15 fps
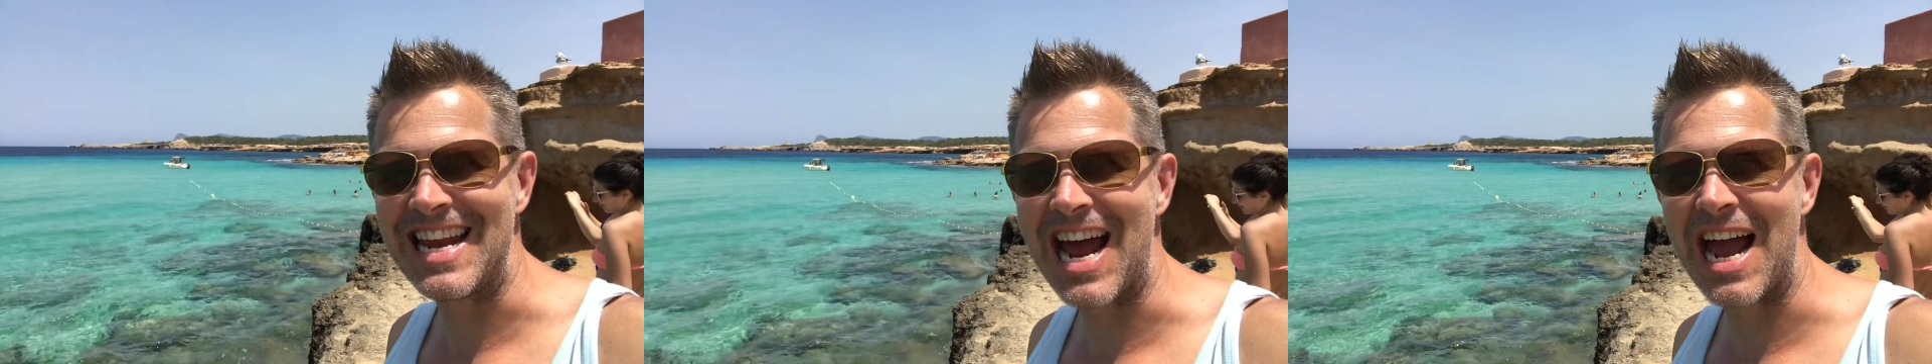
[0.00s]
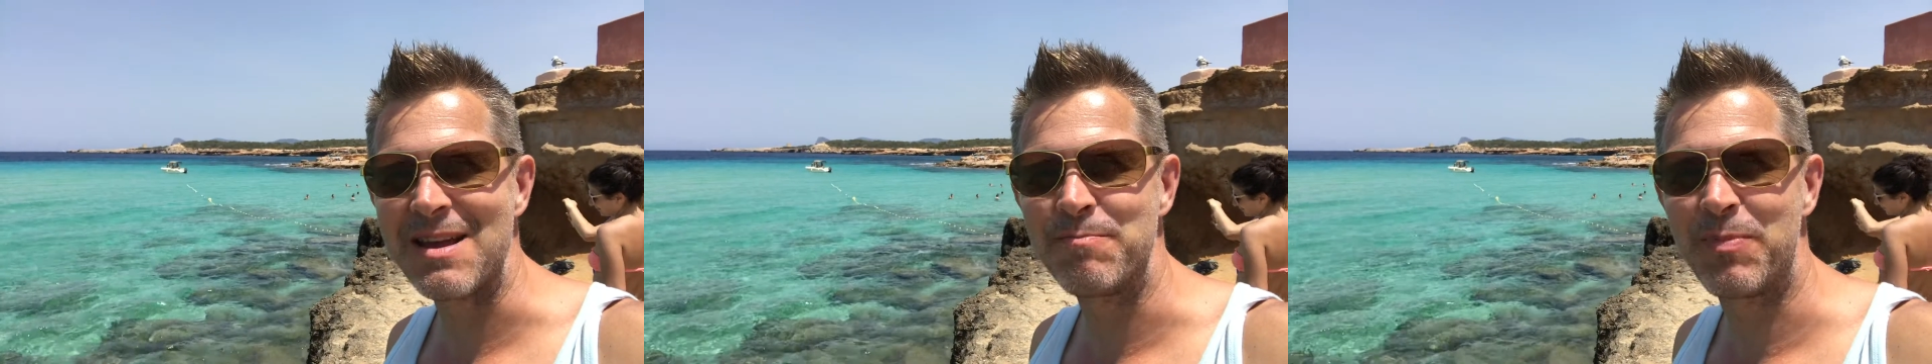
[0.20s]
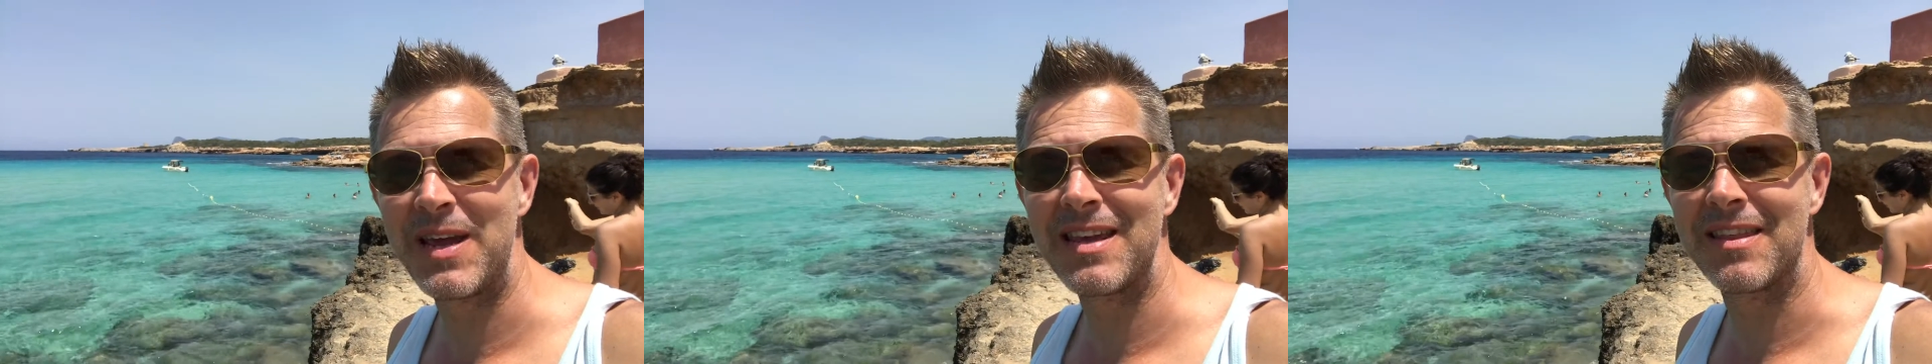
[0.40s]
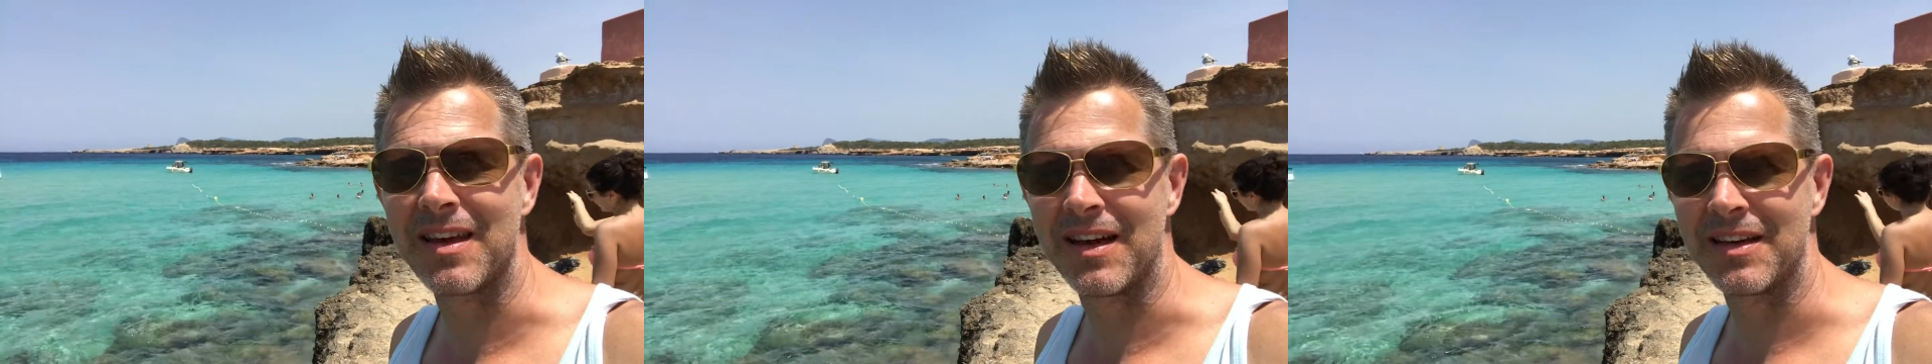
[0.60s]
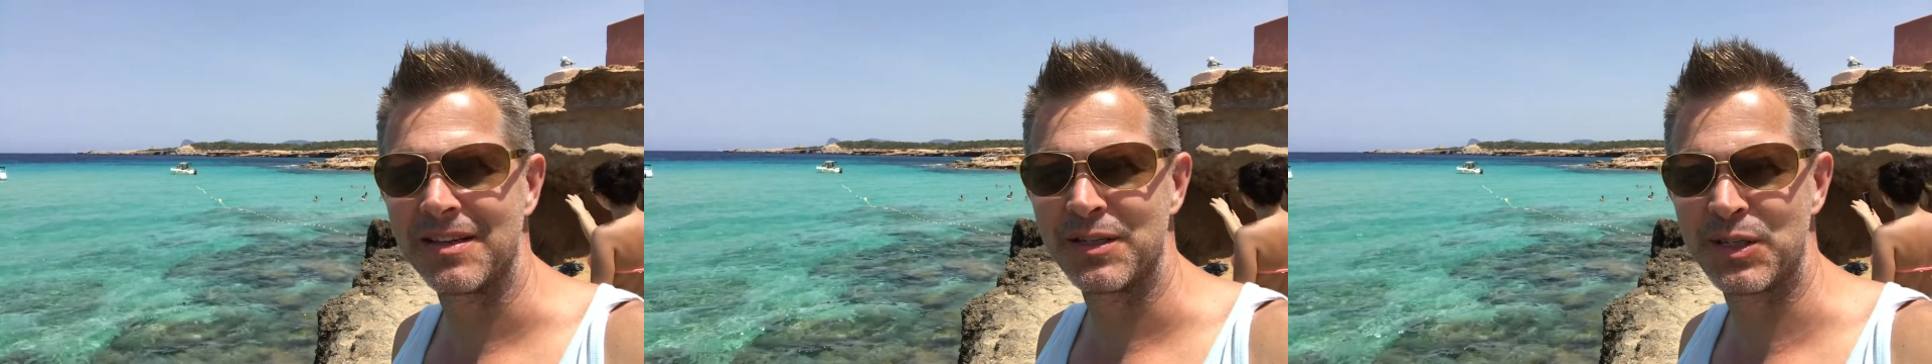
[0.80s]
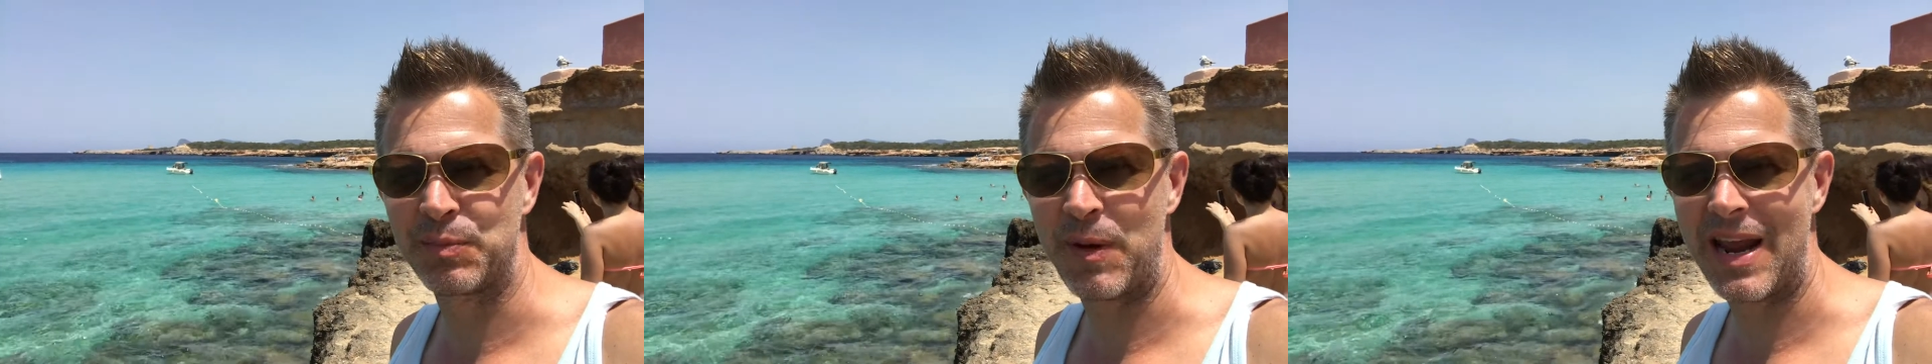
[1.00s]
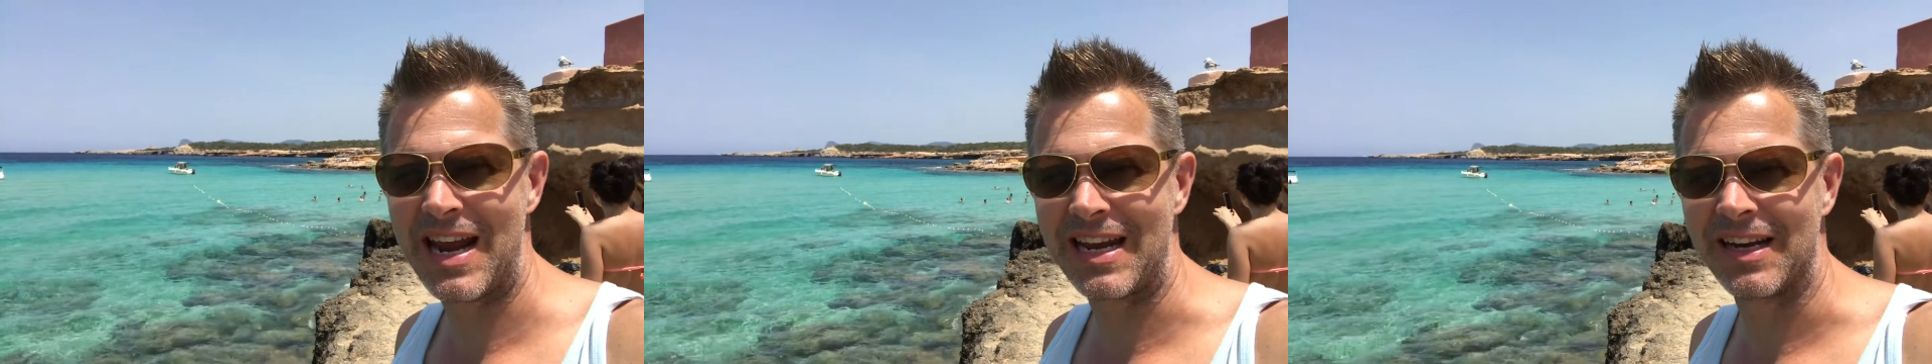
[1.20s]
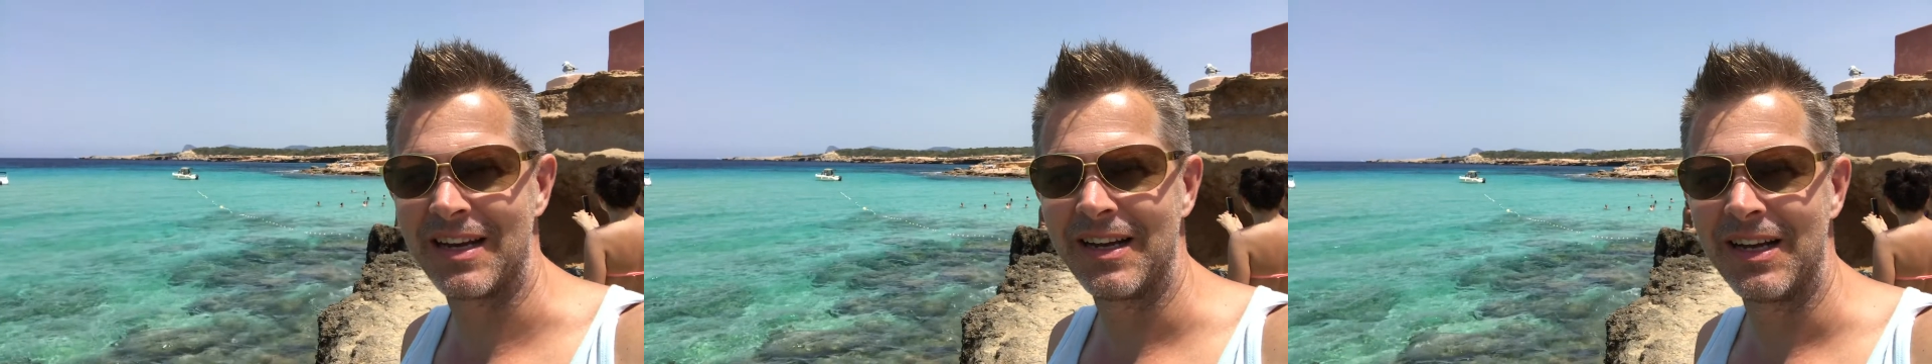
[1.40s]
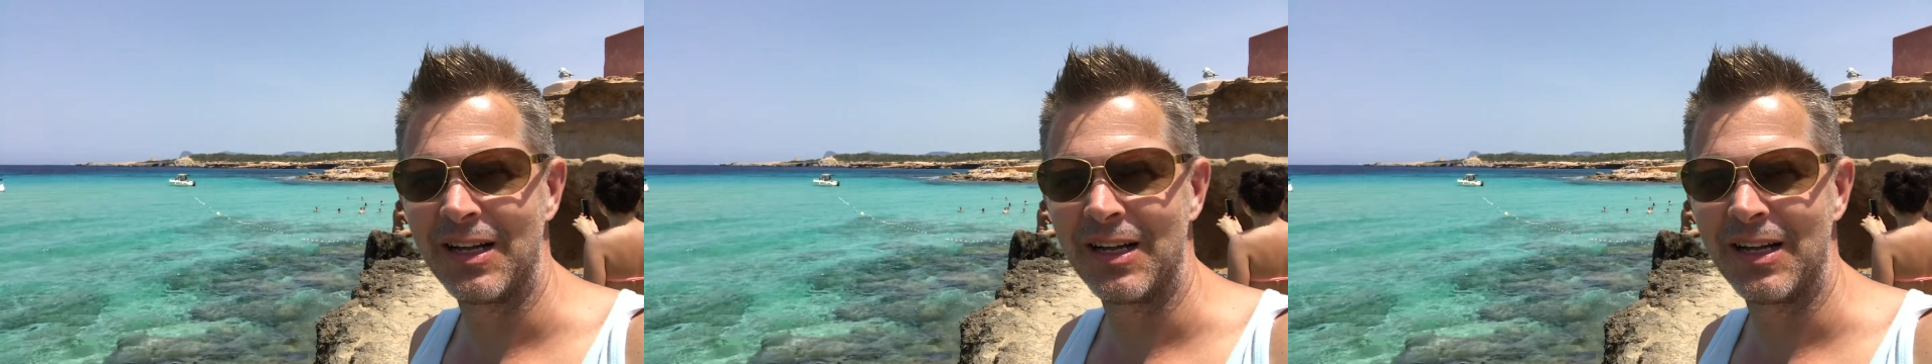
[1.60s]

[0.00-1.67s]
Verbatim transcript: in Ibiza, Spain.